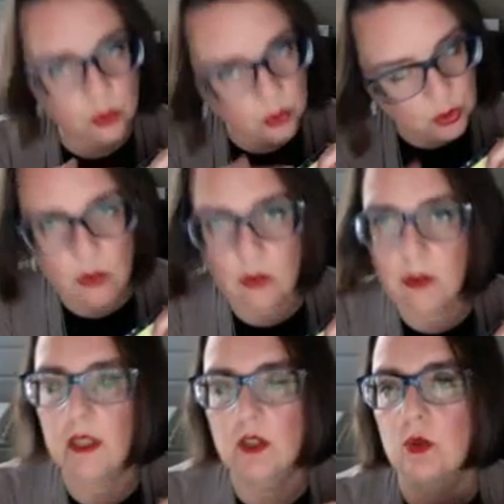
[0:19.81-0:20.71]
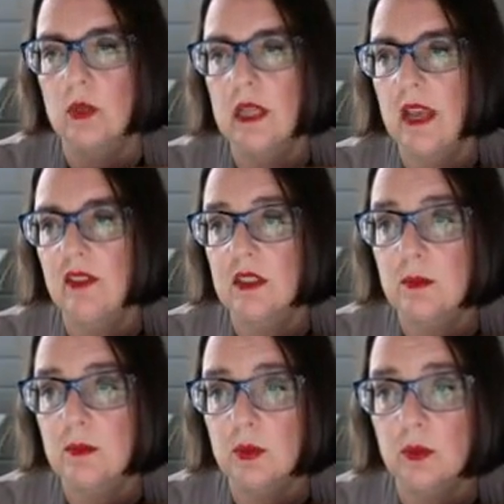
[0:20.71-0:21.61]
thoroughly enjoy having this
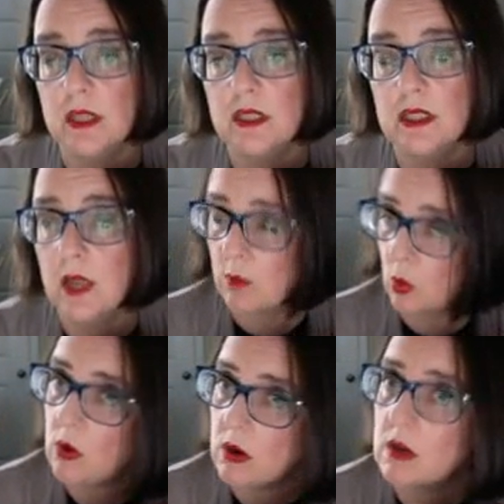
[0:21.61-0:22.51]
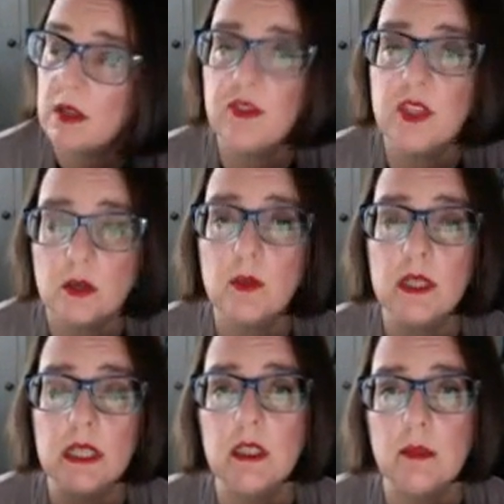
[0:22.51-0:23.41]
book read to them, or if they're
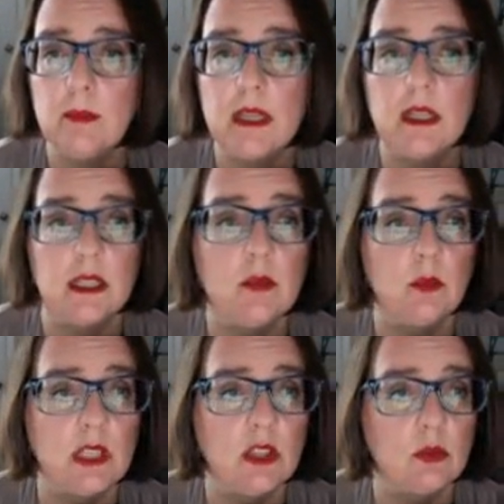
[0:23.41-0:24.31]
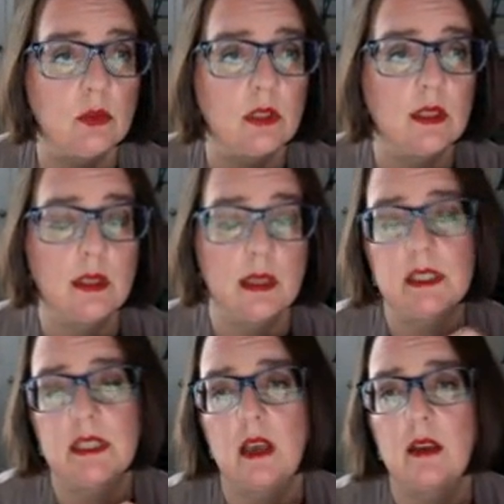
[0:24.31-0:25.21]
reading independently, reading through it
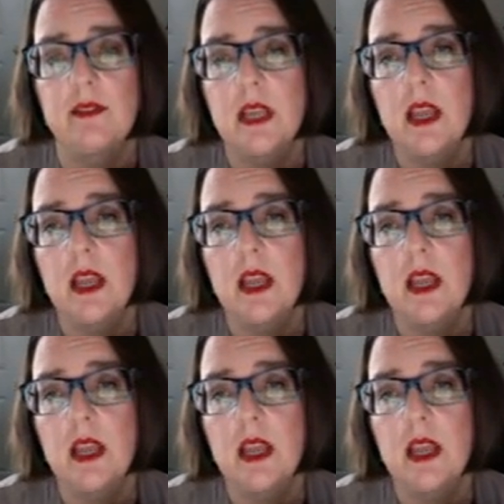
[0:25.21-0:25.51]
themselves.